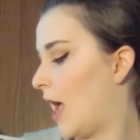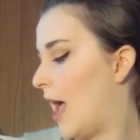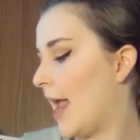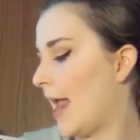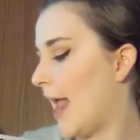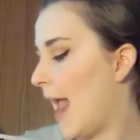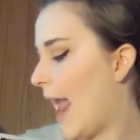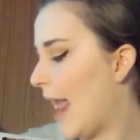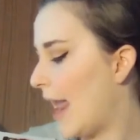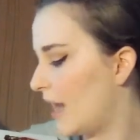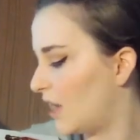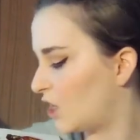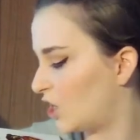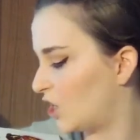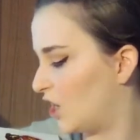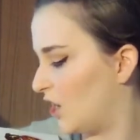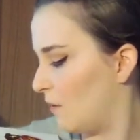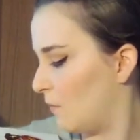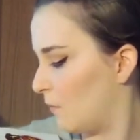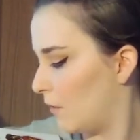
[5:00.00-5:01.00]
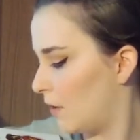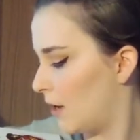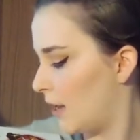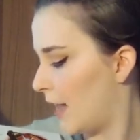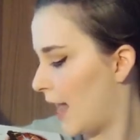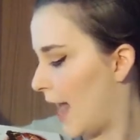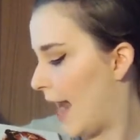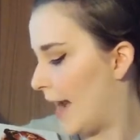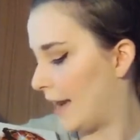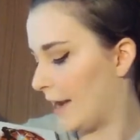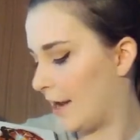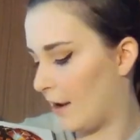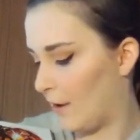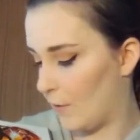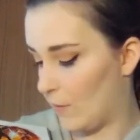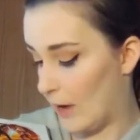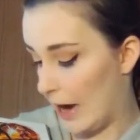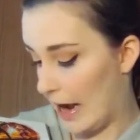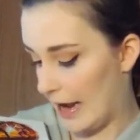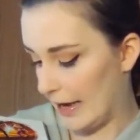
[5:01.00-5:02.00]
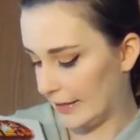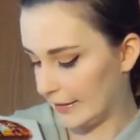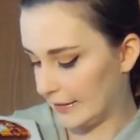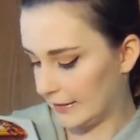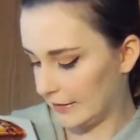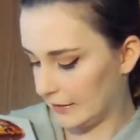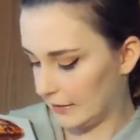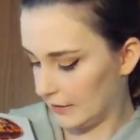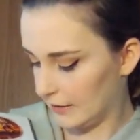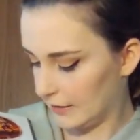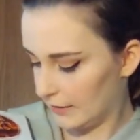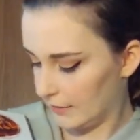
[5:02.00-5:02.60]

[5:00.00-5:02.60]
I hate you, Anakin cries.